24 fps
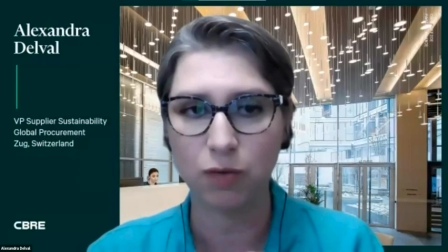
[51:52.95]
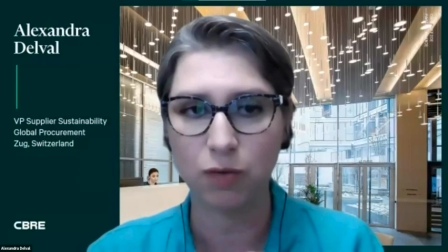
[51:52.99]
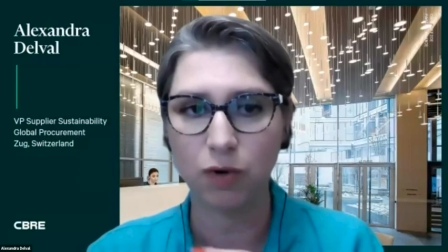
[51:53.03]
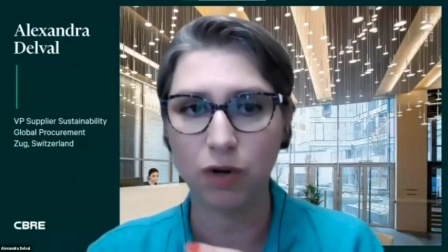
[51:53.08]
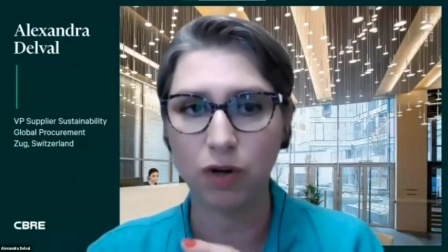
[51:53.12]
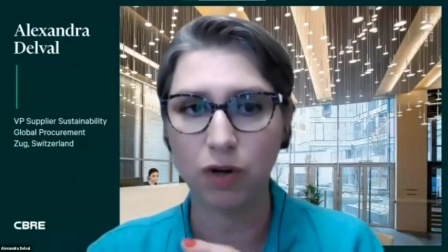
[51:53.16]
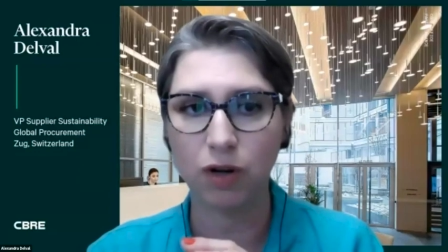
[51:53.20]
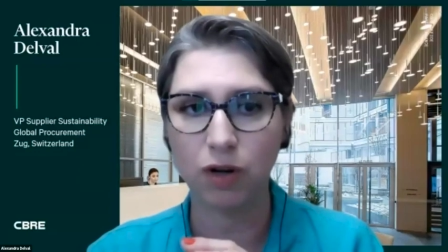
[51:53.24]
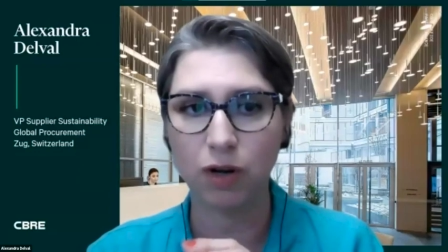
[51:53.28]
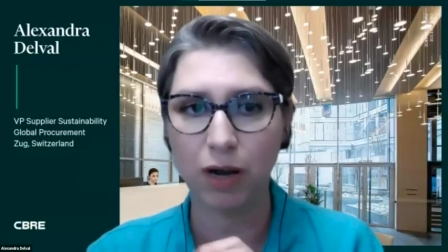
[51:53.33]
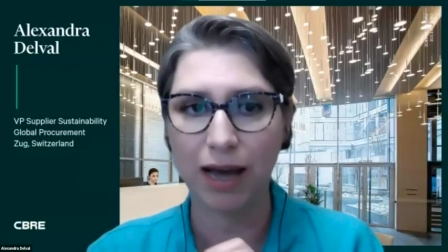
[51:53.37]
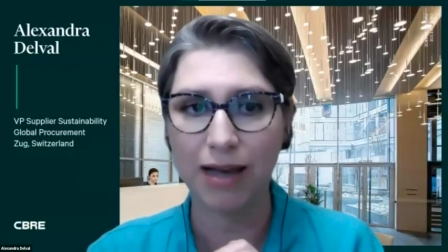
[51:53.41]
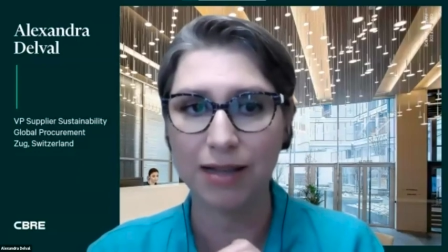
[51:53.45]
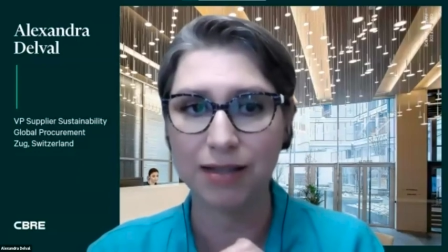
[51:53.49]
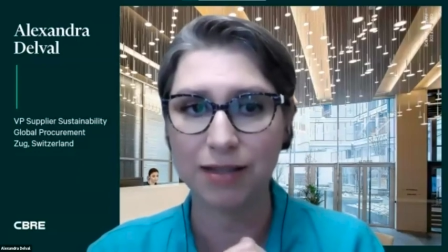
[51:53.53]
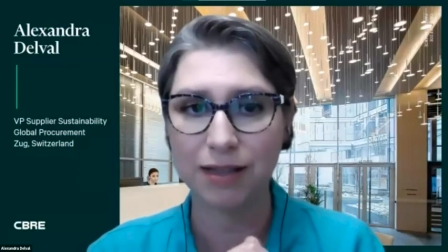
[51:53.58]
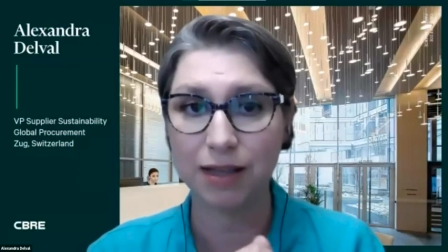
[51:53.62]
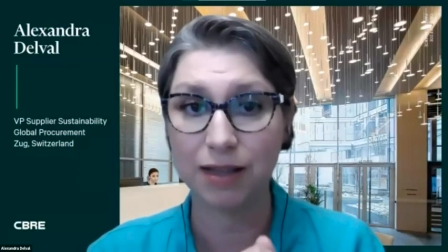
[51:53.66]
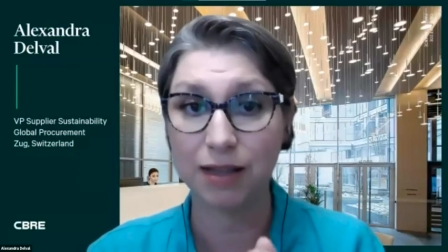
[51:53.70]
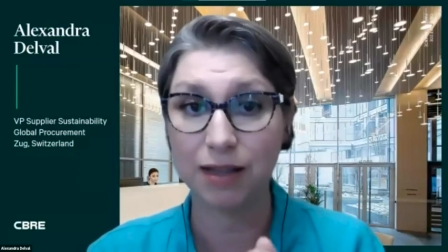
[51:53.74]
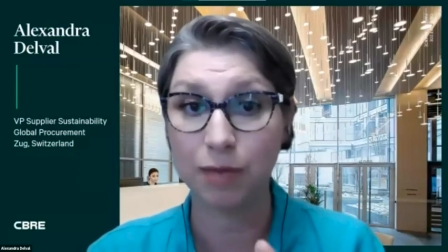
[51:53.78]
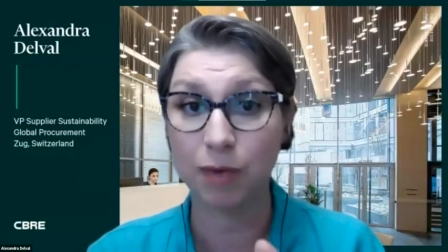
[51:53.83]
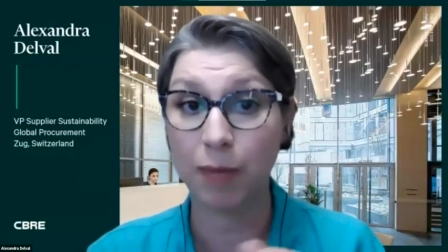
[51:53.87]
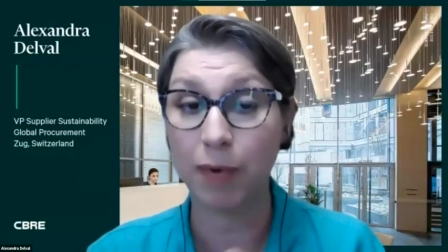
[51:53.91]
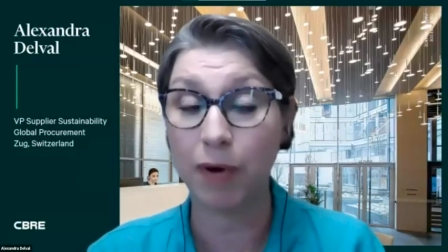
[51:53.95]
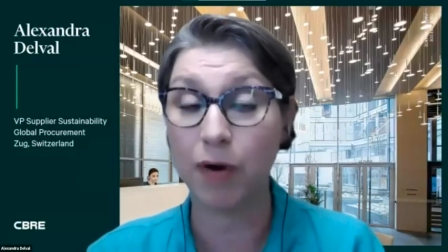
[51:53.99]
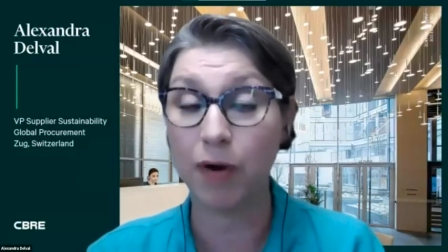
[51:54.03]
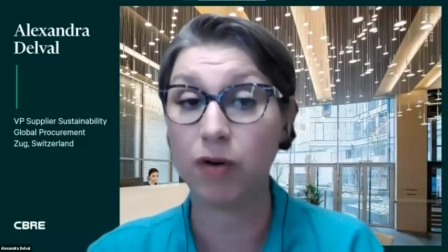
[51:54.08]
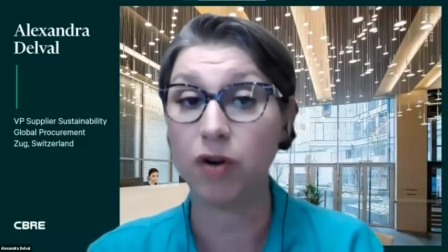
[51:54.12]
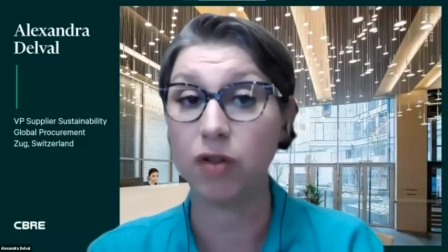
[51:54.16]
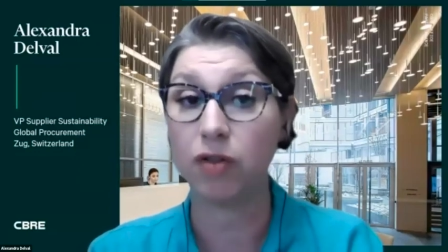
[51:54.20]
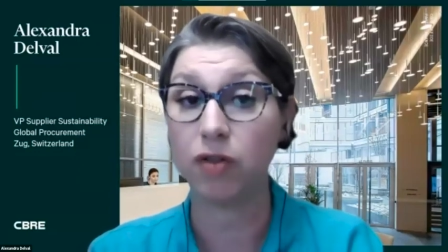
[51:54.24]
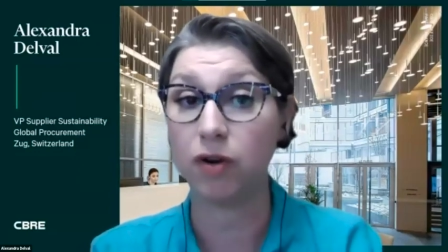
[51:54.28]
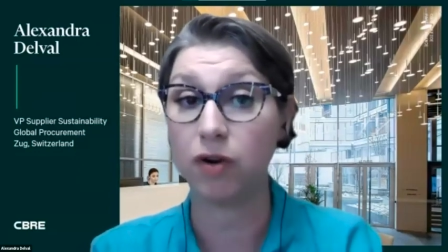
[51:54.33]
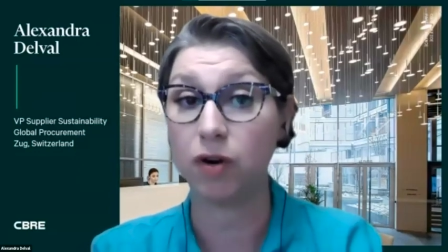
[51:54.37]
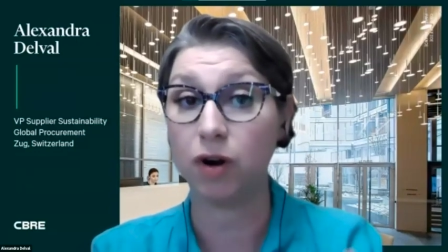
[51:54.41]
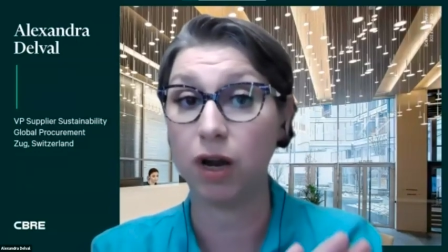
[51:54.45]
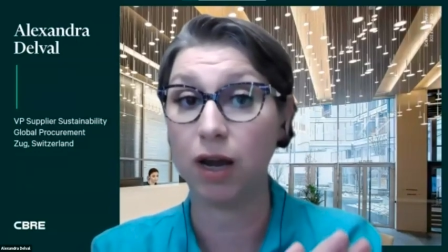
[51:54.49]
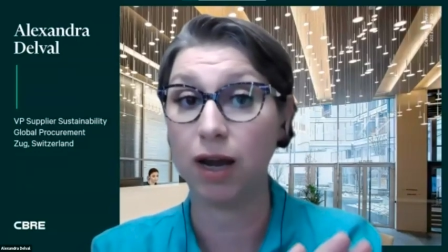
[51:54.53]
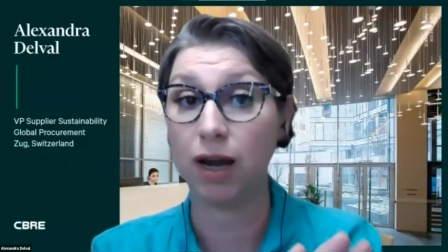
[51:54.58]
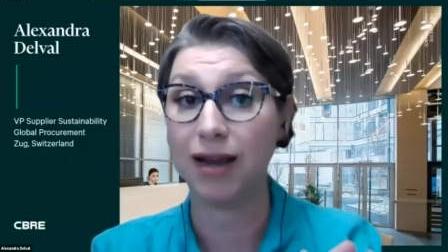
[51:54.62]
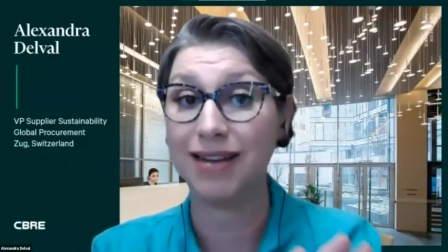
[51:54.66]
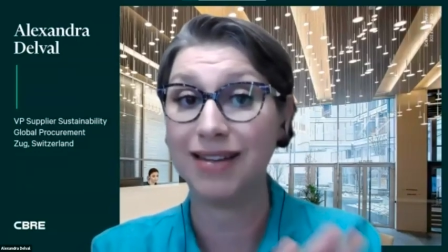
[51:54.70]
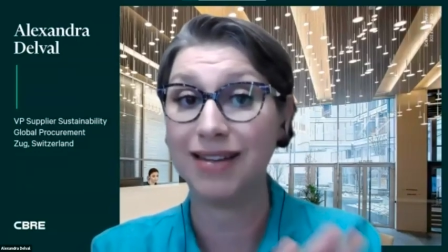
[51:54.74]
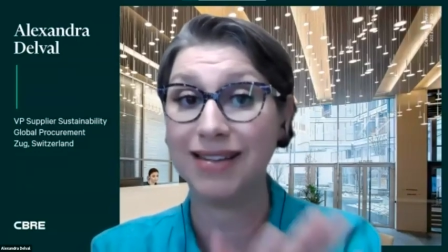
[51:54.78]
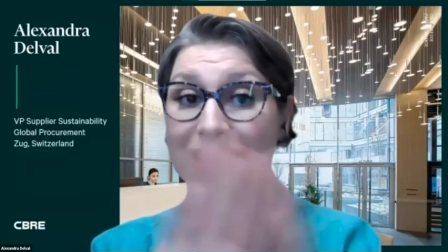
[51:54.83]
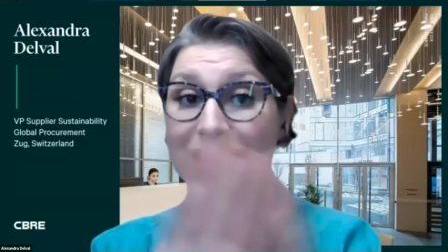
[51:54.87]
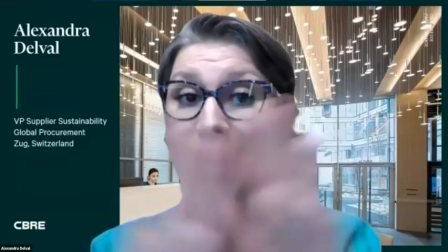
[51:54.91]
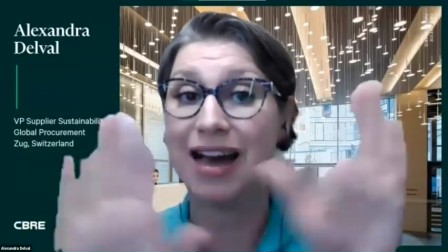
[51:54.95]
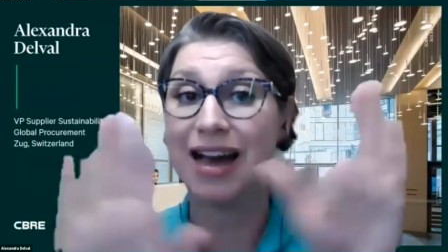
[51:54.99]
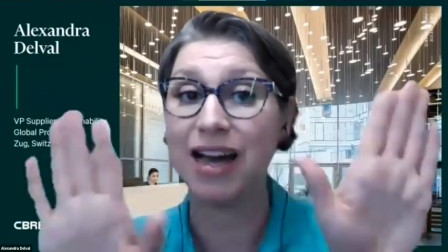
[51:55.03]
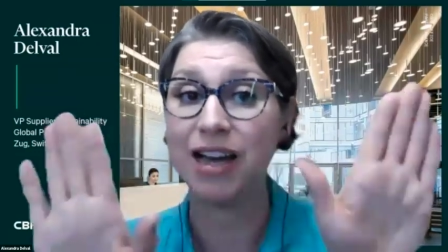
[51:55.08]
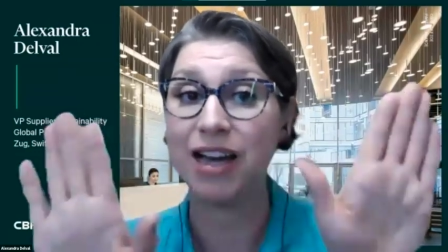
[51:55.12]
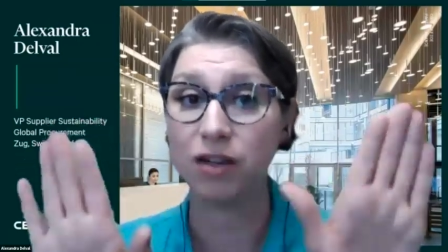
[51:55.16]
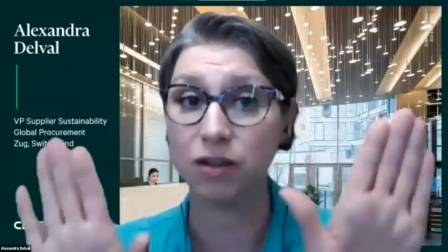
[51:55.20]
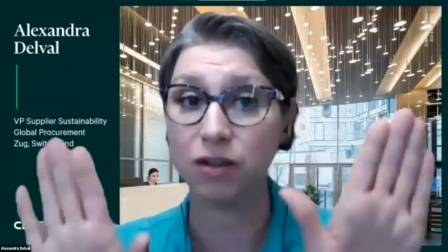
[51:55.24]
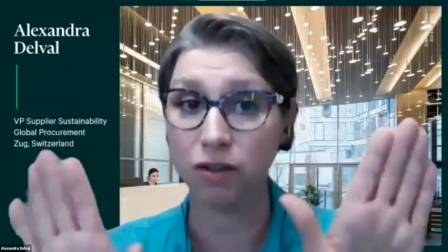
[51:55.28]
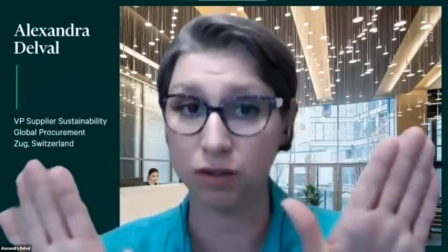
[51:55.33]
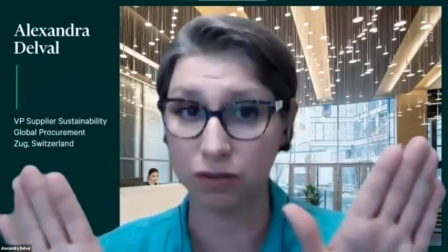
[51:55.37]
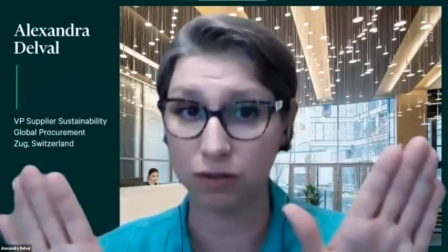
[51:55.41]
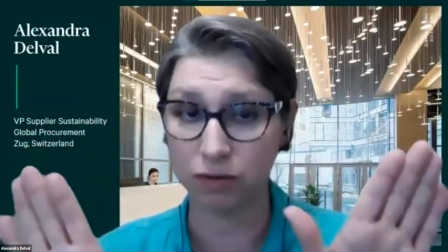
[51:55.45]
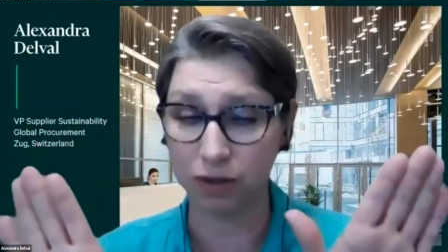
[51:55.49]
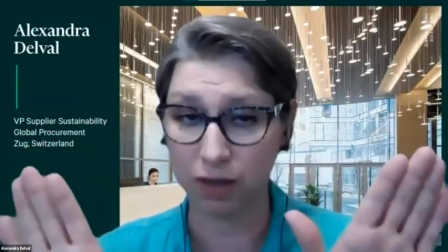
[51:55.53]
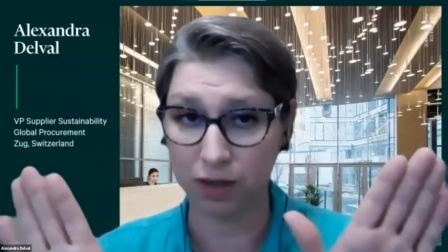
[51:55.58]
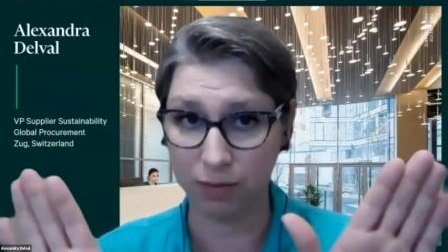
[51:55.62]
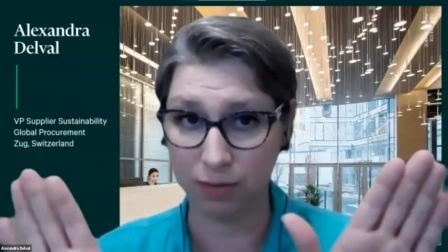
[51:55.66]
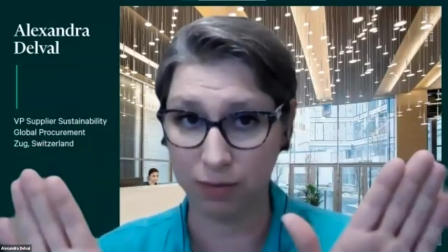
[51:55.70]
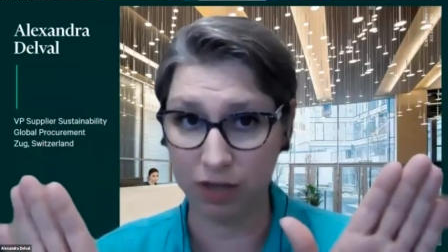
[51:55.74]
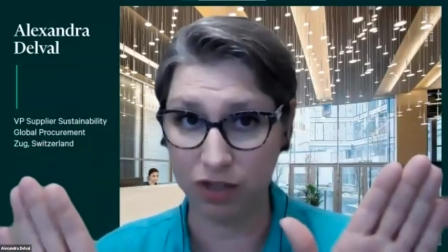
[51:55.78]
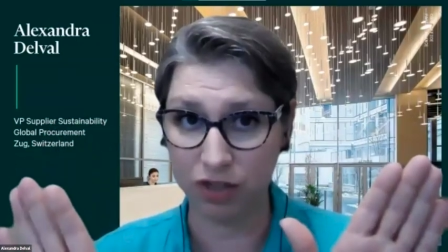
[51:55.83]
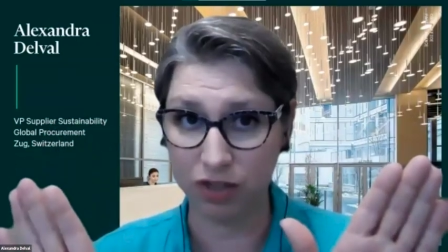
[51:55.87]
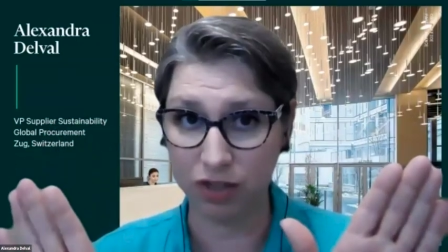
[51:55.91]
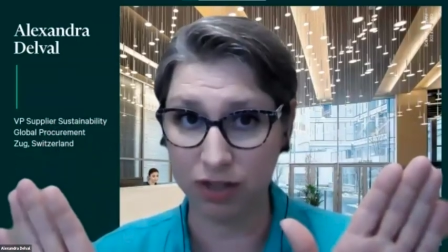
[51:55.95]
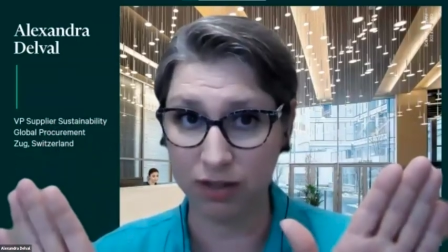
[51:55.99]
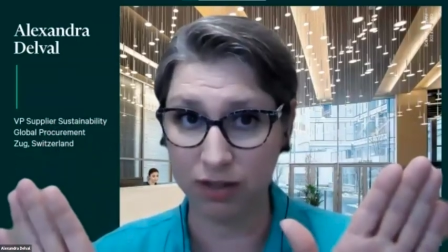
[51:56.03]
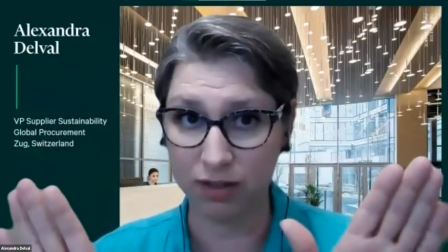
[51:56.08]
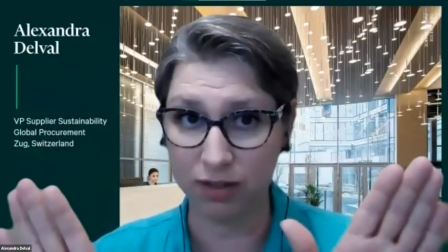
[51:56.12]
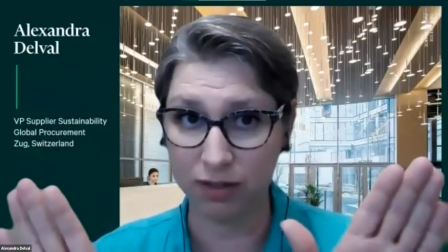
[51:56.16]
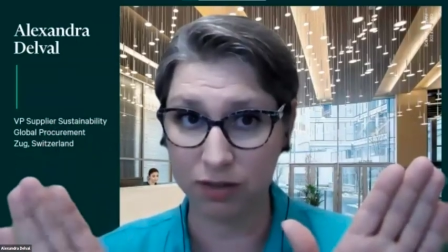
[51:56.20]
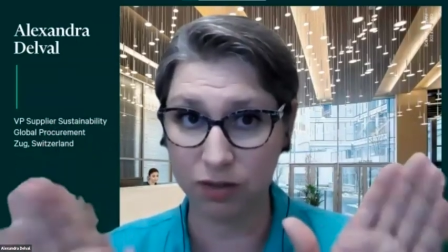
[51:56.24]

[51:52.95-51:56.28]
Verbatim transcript: we're asking them about their entire emissions.